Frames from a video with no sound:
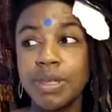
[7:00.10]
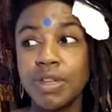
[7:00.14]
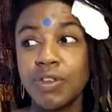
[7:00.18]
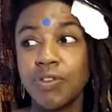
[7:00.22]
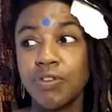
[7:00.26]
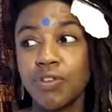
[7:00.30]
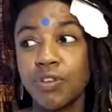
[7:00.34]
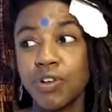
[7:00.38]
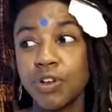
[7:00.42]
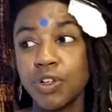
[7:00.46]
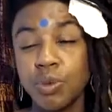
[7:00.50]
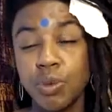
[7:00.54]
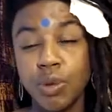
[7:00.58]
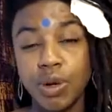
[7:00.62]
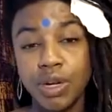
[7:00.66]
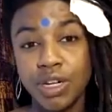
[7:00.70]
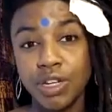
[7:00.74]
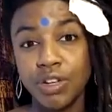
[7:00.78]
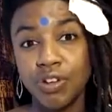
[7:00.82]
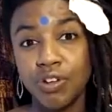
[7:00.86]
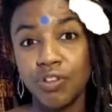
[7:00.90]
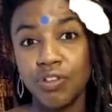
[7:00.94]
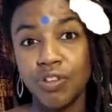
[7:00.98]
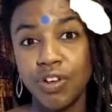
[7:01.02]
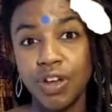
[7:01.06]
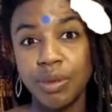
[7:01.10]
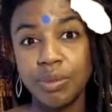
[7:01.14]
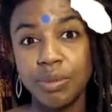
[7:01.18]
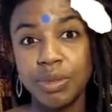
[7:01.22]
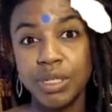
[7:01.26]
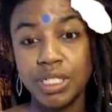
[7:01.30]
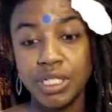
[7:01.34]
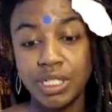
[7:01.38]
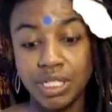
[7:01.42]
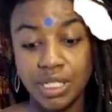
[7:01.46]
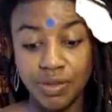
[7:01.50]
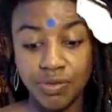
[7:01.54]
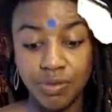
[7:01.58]
the first one in your family
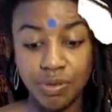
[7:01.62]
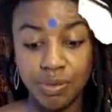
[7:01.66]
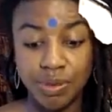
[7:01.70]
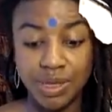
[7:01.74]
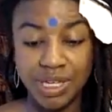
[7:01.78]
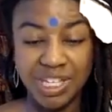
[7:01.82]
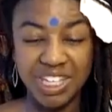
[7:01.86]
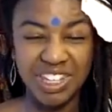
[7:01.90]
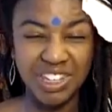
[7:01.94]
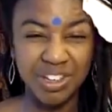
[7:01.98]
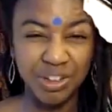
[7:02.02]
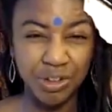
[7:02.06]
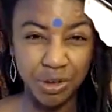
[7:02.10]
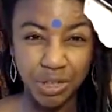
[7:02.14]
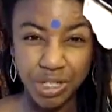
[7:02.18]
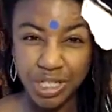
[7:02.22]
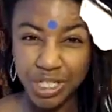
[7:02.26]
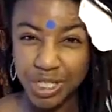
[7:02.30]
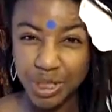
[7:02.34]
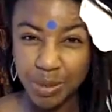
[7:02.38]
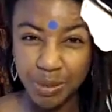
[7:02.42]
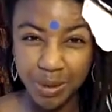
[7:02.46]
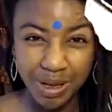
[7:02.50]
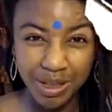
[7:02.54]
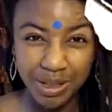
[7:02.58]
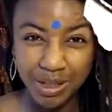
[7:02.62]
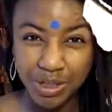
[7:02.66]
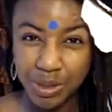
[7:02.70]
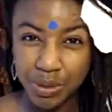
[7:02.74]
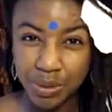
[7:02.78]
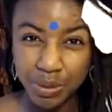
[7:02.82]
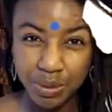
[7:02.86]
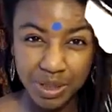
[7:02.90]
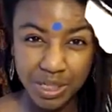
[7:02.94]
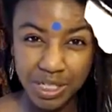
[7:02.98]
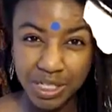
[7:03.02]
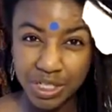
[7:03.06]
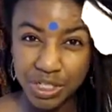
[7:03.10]
to even be curious about this
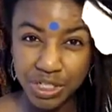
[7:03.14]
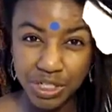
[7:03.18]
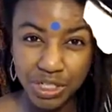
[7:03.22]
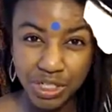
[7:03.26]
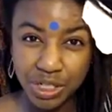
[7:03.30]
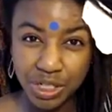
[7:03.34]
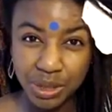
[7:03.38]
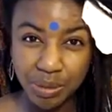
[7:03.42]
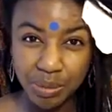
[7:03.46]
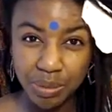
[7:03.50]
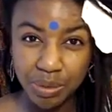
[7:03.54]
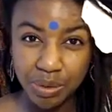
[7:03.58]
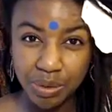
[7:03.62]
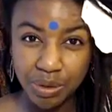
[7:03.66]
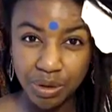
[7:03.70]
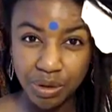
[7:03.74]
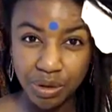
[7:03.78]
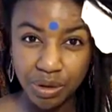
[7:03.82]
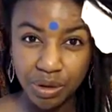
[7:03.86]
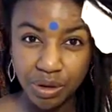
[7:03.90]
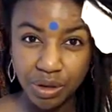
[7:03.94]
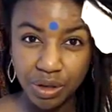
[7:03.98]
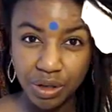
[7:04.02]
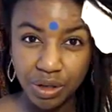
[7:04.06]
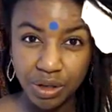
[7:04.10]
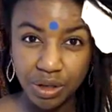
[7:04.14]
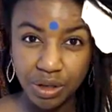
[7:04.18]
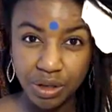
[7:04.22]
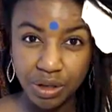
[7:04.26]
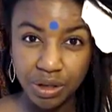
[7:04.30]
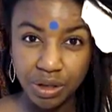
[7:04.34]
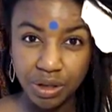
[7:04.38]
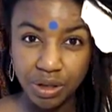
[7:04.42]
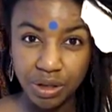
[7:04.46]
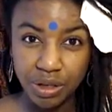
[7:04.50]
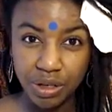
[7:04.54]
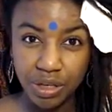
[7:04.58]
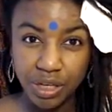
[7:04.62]
relationship.
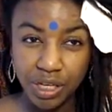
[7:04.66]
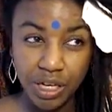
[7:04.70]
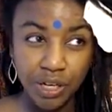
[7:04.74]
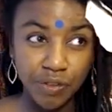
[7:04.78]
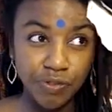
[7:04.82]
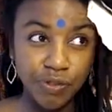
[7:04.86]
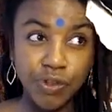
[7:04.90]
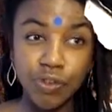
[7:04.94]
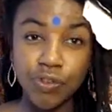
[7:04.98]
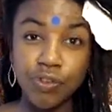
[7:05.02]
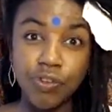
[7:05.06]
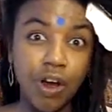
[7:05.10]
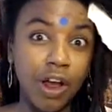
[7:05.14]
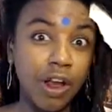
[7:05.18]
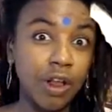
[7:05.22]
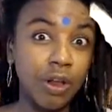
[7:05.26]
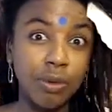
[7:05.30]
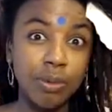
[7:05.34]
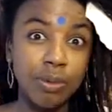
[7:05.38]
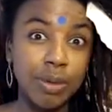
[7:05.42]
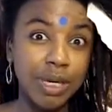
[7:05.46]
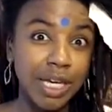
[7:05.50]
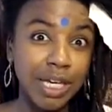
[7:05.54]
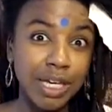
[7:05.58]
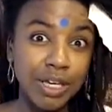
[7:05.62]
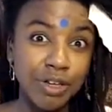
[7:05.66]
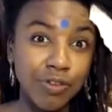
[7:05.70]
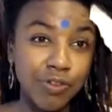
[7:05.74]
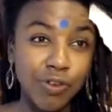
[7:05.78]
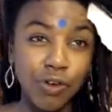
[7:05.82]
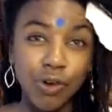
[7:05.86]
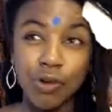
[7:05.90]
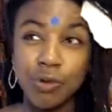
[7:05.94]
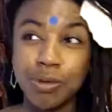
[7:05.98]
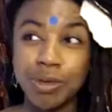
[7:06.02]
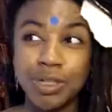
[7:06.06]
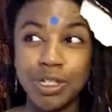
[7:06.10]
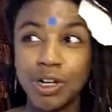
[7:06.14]
If you follow me, you've
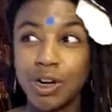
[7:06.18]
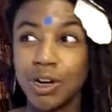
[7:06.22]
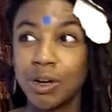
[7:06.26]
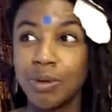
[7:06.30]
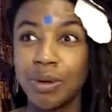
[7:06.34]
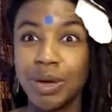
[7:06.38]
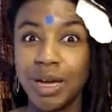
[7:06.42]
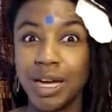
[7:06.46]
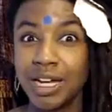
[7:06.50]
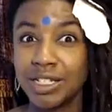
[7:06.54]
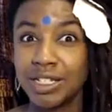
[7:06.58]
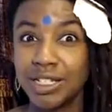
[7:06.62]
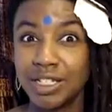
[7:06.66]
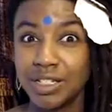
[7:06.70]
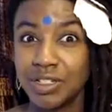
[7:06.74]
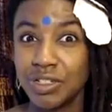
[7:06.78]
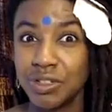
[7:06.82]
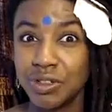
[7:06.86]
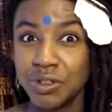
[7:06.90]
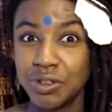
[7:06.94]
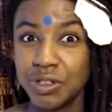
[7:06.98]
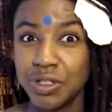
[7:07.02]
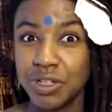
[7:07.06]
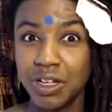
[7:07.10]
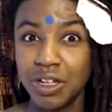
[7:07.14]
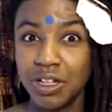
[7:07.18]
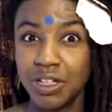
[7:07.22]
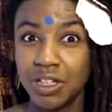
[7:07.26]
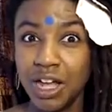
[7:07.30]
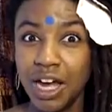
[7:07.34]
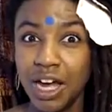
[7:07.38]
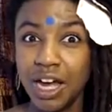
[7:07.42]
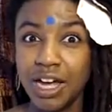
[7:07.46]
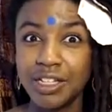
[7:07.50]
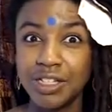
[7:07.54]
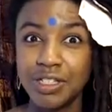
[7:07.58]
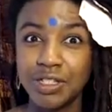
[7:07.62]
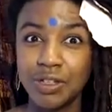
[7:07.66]
heard me talk about ancestors a
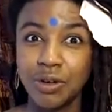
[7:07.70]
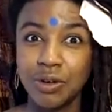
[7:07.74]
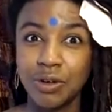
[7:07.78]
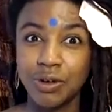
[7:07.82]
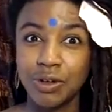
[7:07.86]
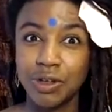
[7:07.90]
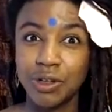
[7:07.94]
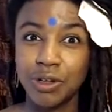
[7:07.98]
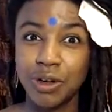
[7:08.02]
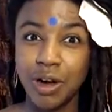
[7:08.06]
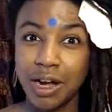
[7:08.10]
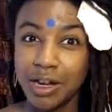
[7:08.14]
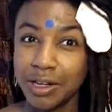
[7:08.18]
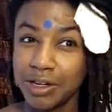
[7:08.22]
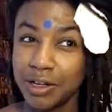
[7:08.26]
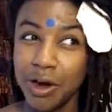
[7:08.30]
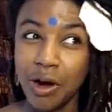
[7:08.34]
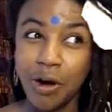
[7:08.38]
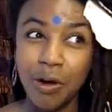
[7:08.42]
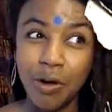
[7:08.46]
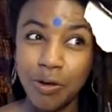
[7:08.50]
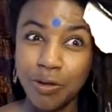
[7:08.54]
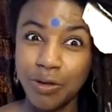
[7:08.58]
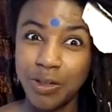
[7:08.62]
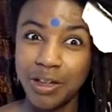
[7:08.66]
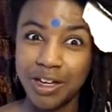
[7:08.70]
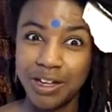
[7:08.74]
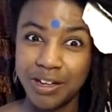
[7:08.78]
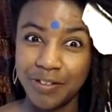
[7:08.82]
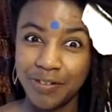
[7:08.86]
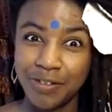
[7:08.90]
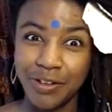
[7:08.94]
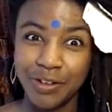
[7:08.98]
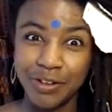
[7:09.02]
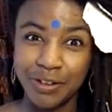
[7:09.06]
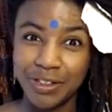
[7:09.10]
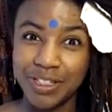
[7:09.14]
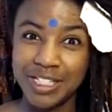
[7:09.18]
lot. So I know that
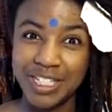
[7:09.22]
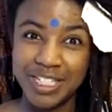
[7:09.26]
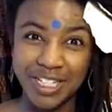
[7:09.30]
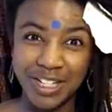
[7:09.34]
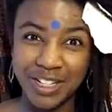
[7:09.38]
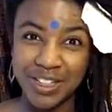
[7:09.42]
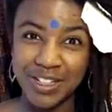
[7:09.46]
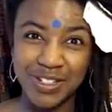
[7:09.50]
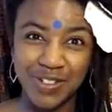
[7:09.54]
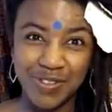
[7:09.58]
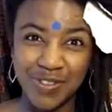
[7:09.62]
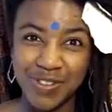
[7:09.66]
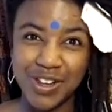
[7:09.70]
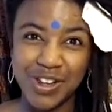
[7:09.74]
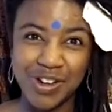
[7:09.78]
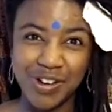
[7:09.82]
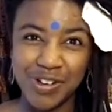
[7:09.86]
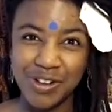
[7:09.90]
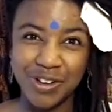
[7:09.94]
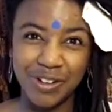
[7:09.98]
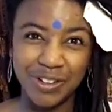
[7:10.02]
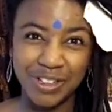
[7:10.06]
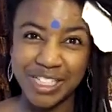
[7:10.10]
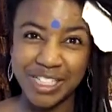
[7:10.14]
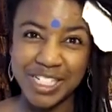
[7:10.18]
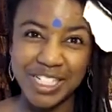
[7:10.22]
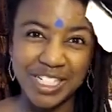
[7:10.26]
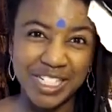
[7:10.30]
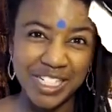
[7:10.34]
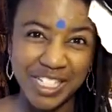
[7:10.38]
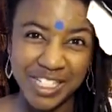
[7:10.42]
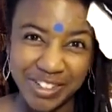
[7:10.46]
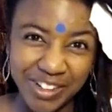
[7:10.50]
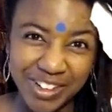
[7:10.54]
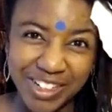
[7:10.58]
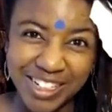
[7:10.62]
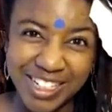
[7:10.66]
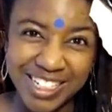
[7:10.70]
if you're at least on this video, you're at least
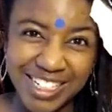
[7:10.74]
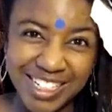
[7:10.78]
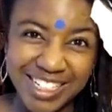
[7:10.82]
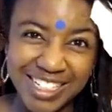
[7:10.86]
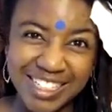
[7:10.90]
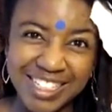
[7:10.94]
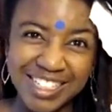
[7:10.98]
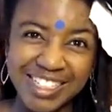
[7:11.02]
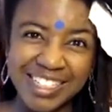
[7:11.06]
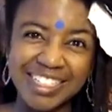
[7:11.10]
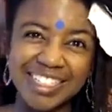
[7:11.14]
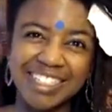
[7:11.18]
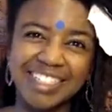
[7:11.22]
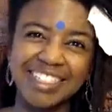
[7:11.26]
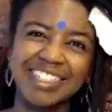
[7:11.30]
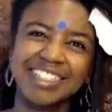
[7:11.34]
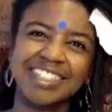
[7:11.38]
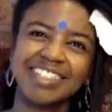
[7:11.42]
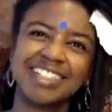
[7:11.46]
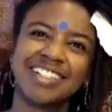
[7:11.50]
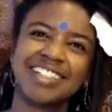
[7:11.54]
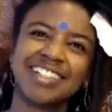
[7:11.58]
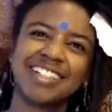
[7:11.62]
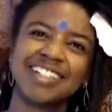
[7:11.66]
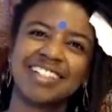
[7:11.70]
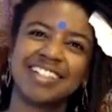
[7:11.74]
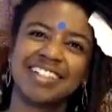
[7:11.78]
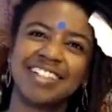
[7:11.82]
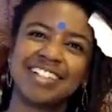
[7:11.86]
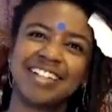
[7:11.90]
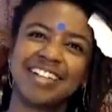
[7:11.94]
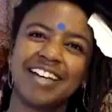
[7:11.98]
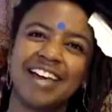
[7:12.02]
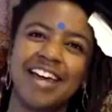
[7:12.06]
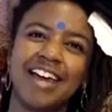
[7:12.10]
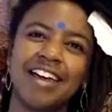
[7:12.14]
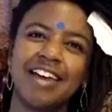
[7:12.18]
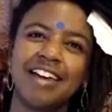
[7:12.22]
curious.
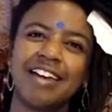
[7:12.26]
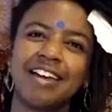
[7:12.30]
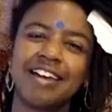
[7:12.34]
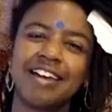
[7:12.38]
Okay.